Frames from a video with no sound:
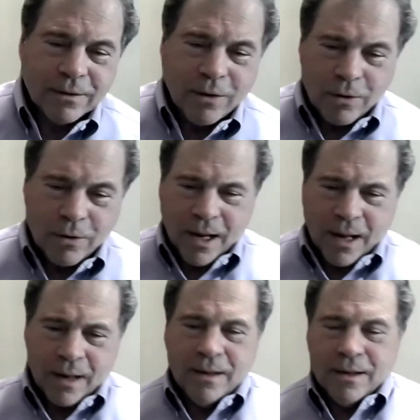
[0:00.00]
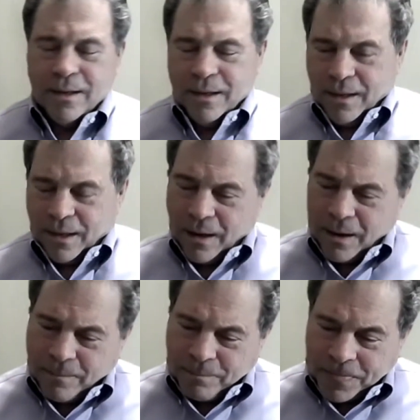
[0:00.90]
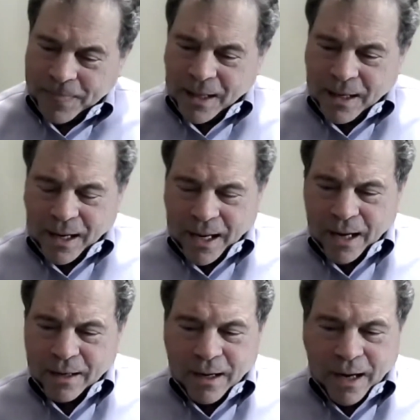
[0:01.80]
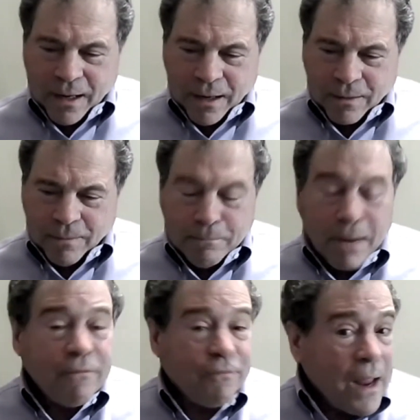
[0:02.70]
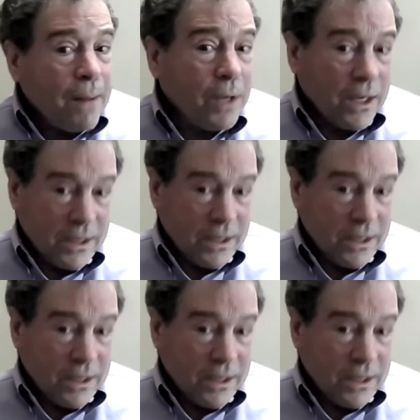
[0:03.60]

Okay. My family is